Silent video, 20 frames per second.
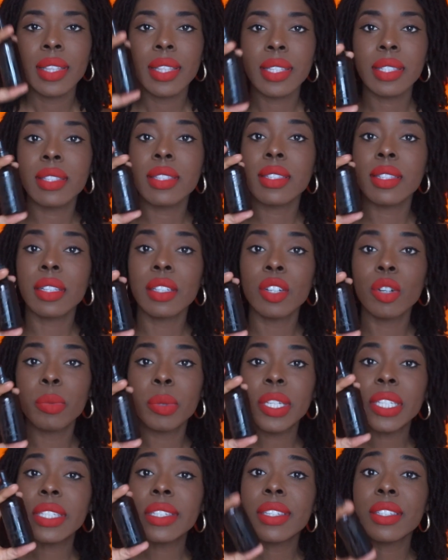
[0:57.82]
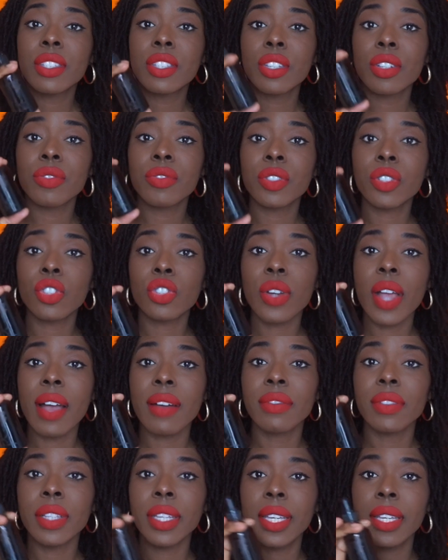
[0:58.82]
This is a little bit easier for
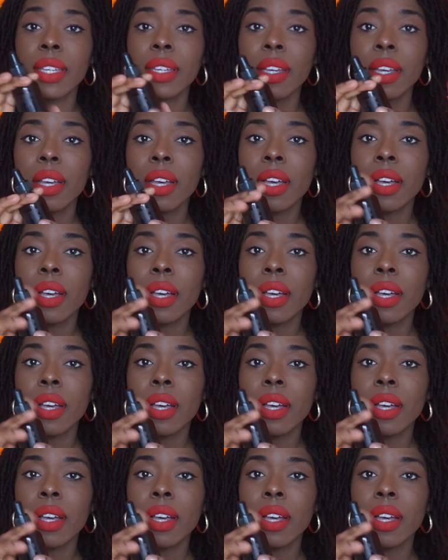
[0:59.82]
traveling.